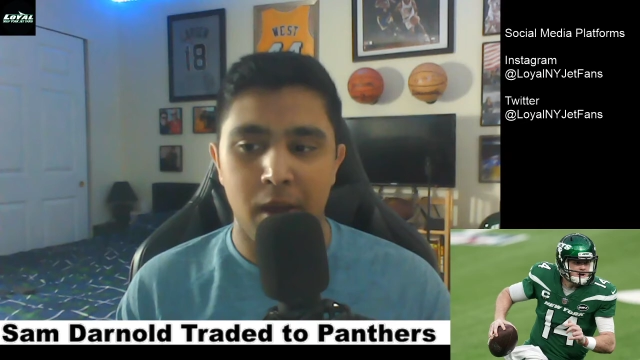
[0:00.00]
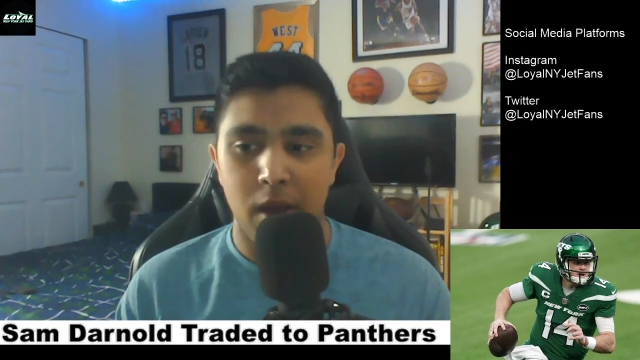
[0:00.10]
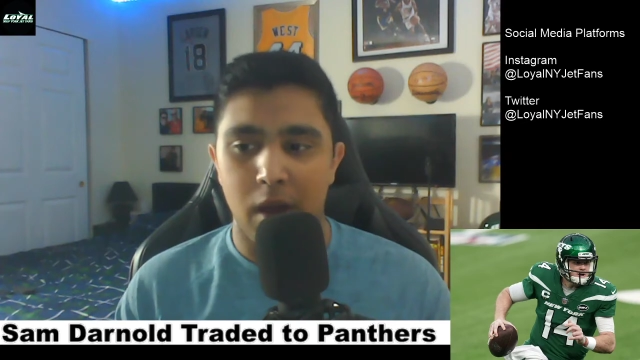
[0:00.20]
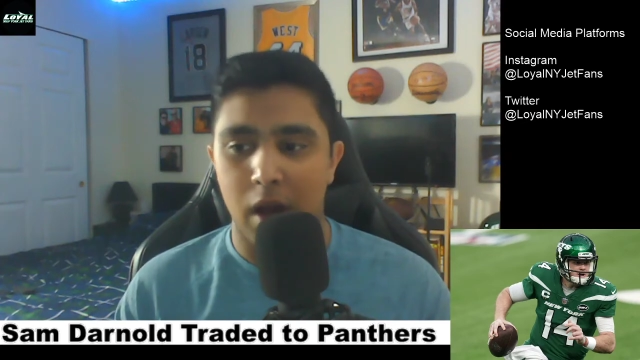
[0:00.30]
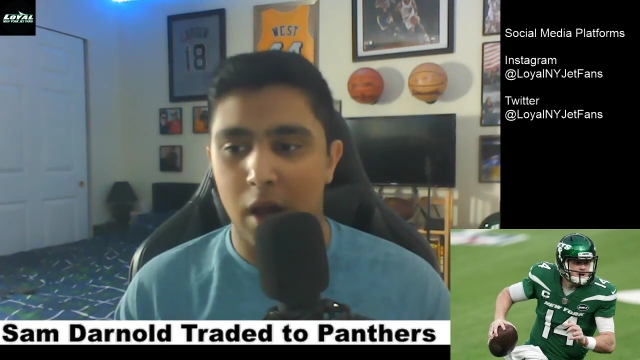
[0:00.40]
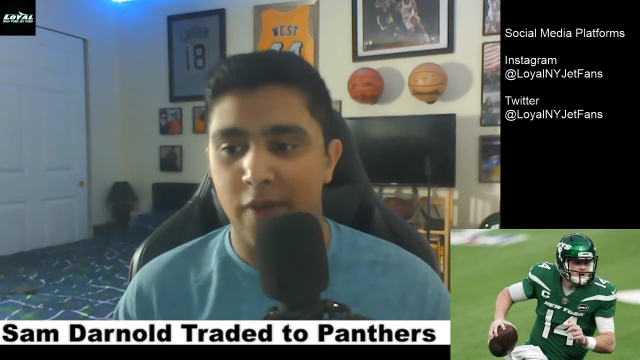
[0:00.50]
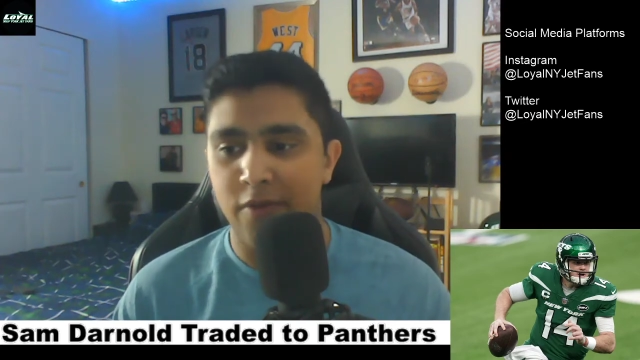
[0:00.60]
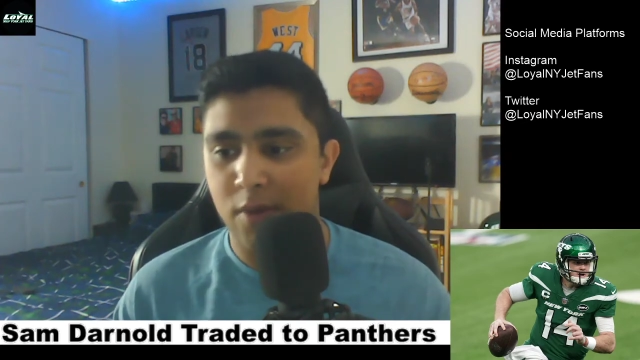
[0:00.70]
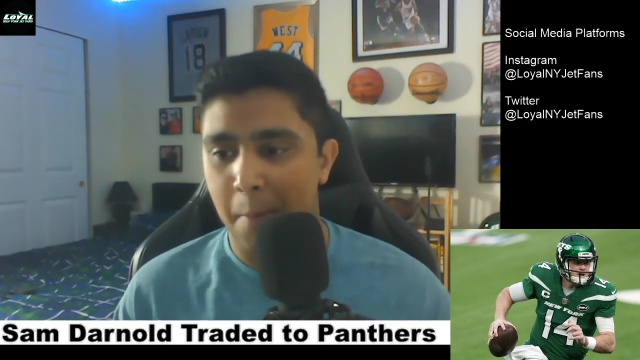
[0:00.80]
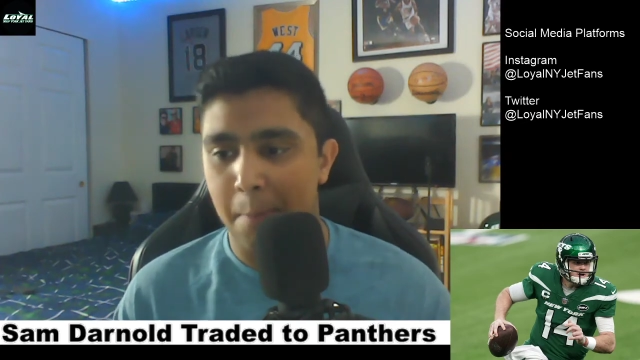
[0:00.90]
if
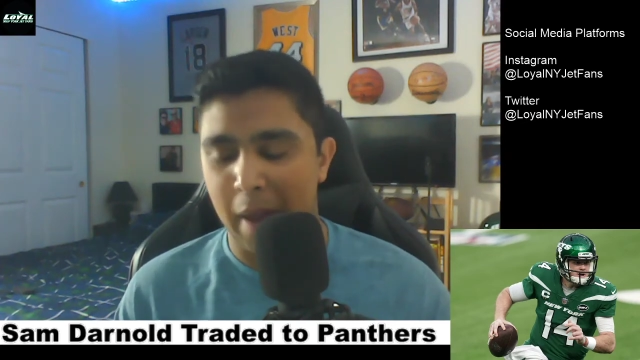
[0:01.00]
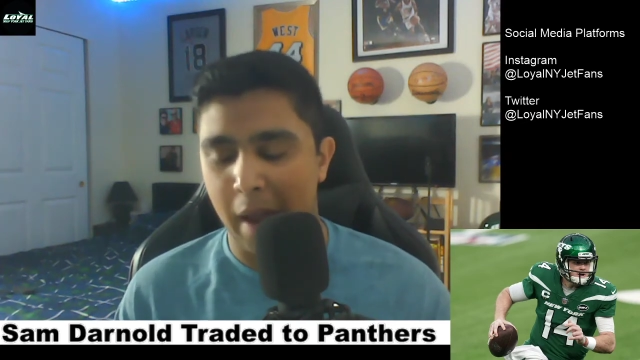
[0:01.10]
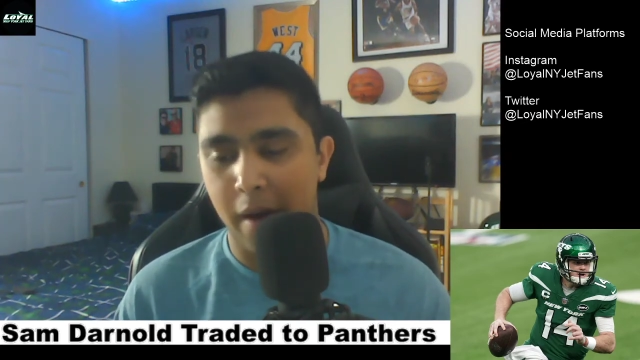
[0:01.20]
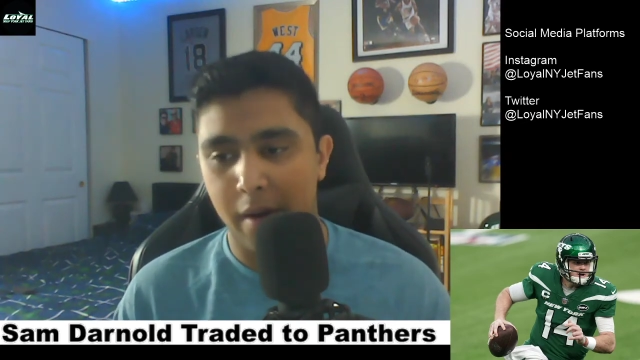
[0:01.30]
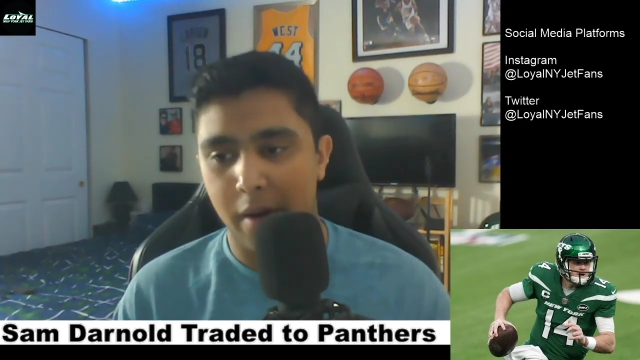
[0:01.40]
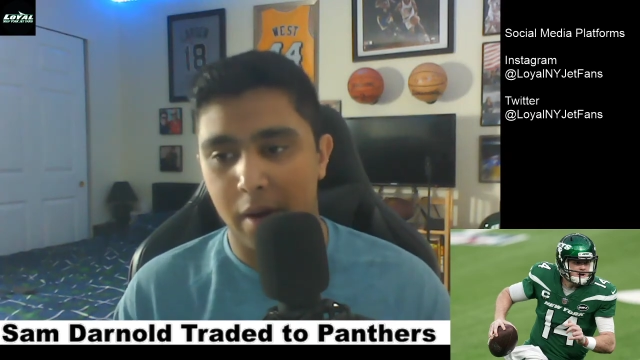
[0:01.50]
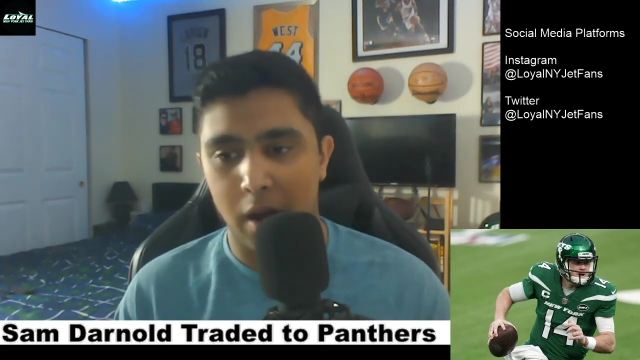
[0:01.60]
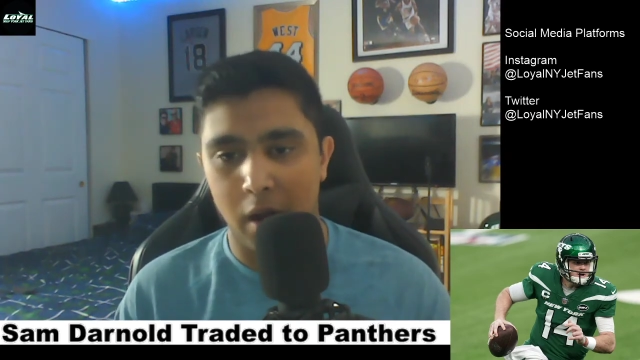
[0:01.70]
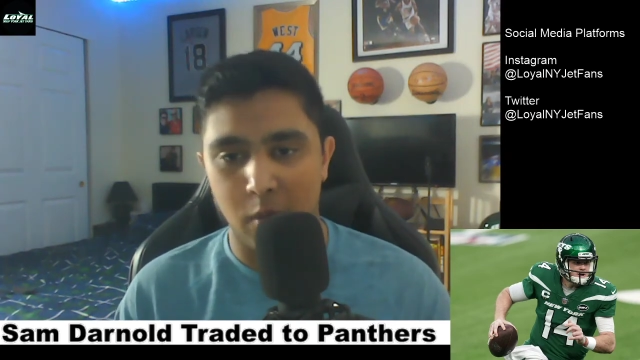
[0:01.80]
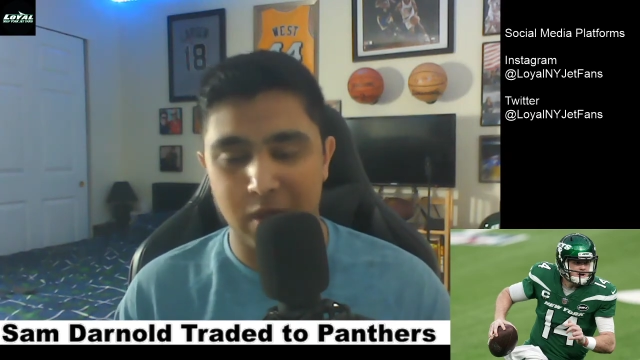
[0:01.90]
you compare
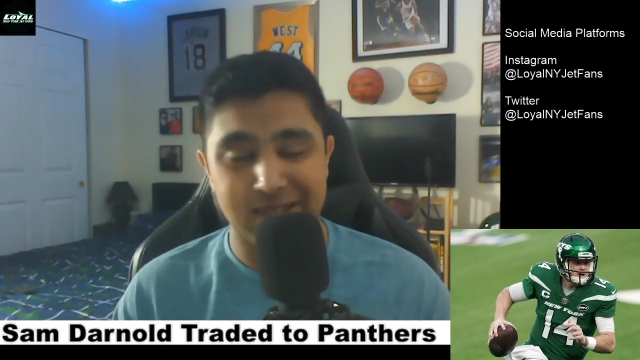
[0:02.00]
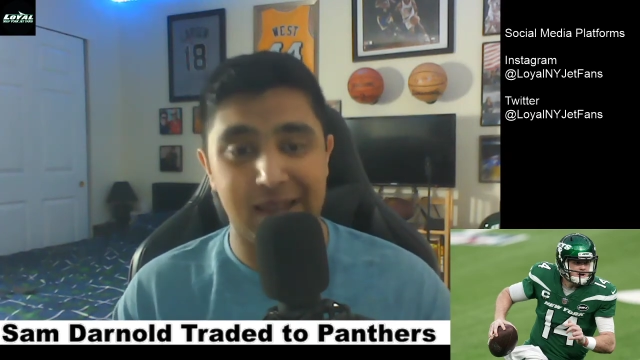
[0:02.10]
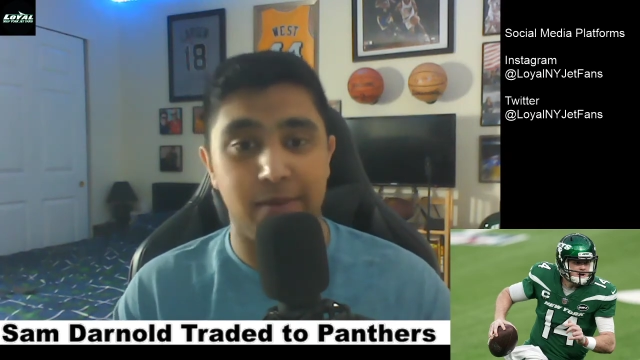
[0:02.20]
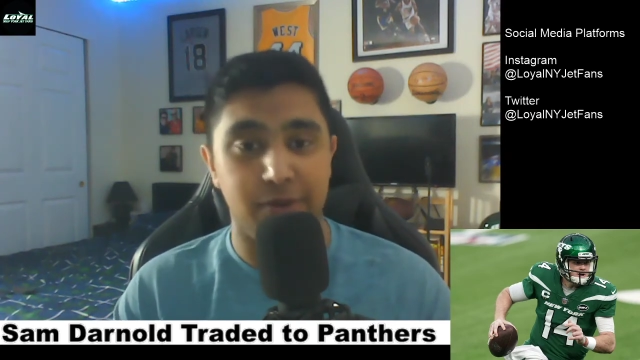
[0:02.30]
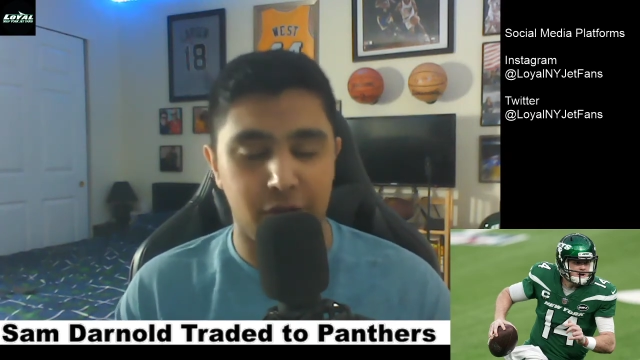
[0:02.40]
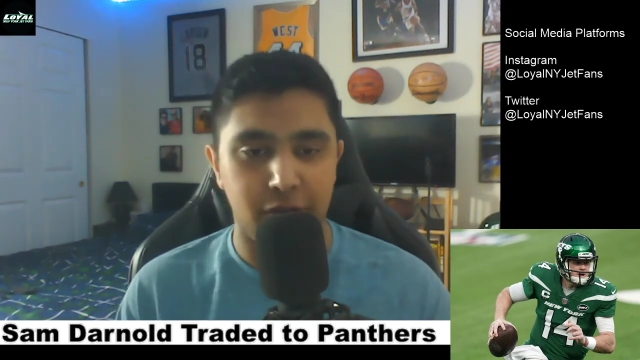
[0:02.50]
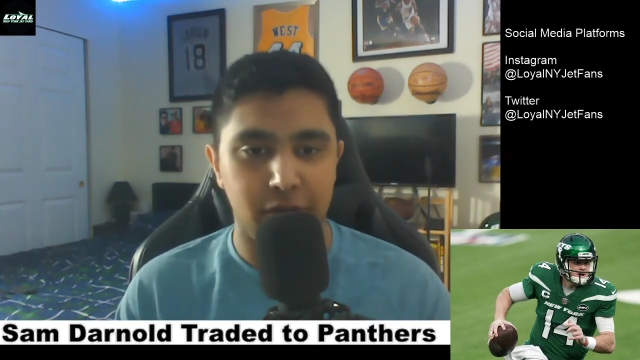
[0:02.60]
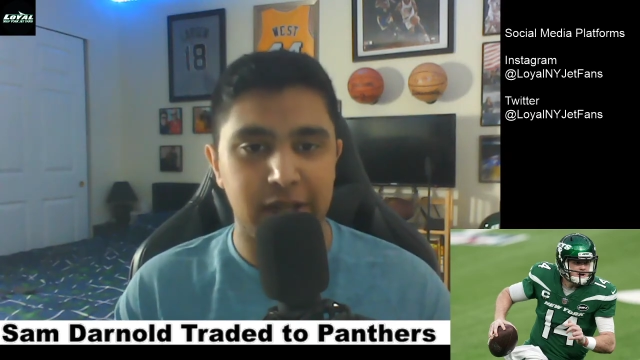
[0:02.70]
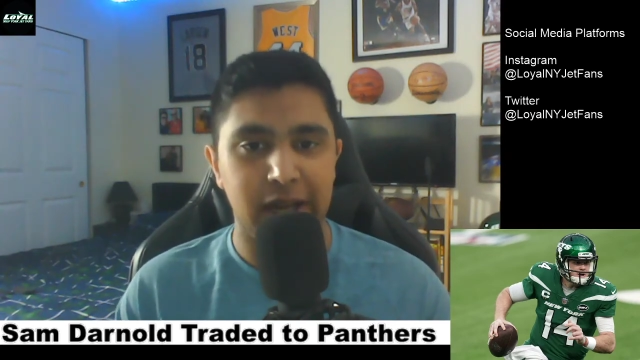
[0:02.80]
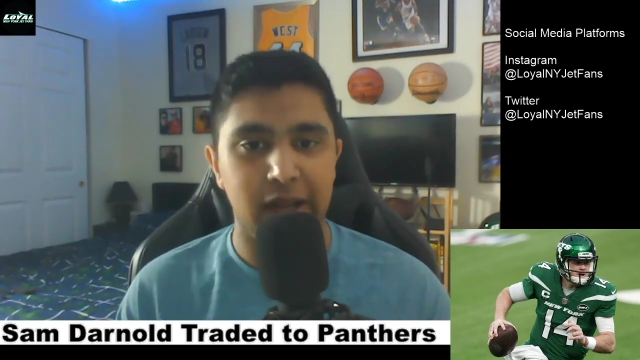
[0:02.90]
what Sam
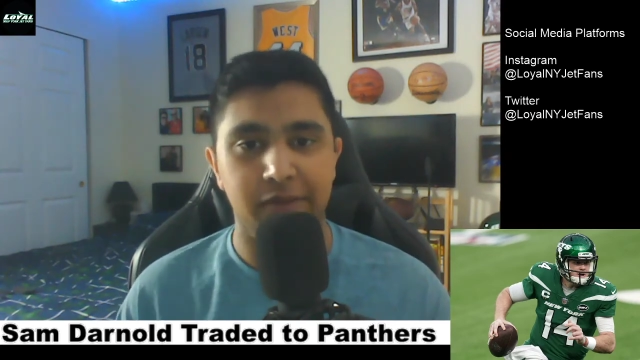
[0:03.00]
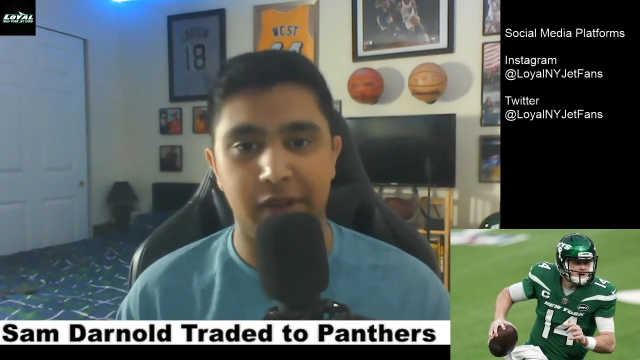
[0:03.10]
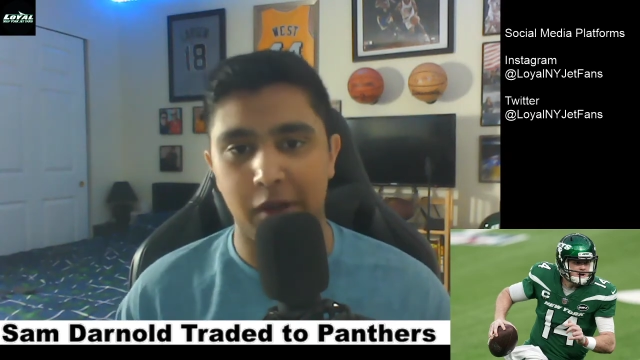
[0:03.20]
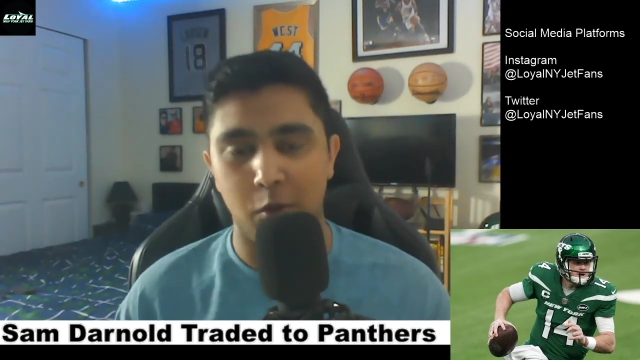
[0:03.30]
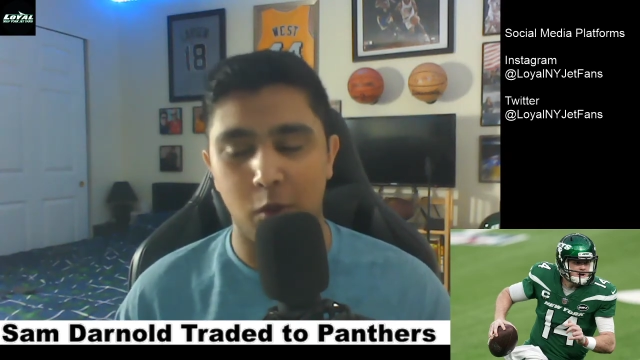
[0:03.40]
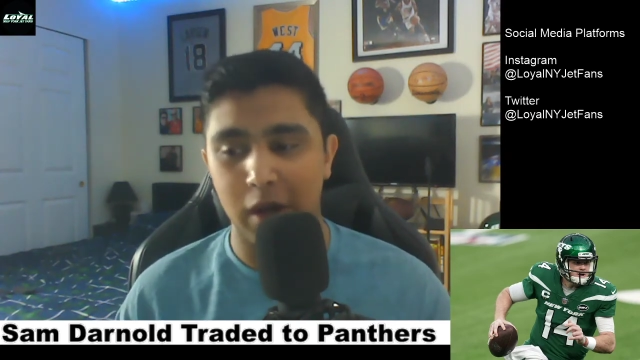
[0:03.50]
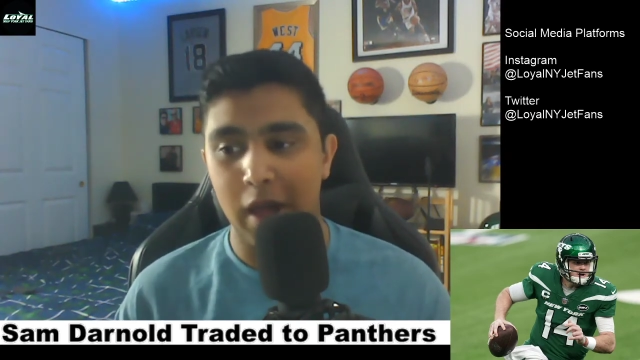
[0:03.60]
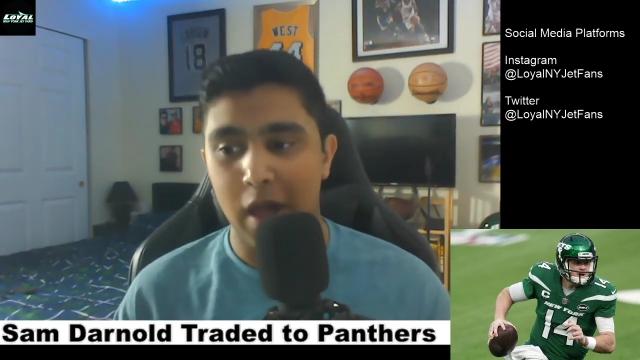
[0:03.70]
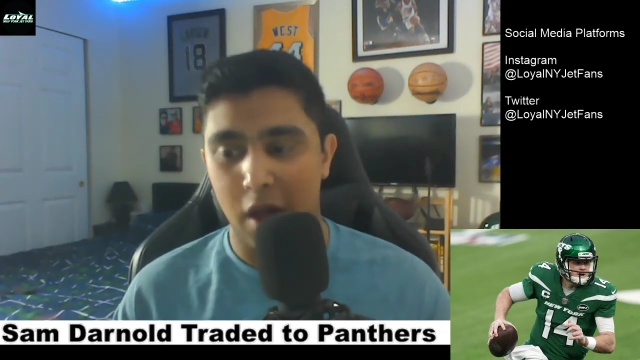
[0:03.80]
Darnold have and what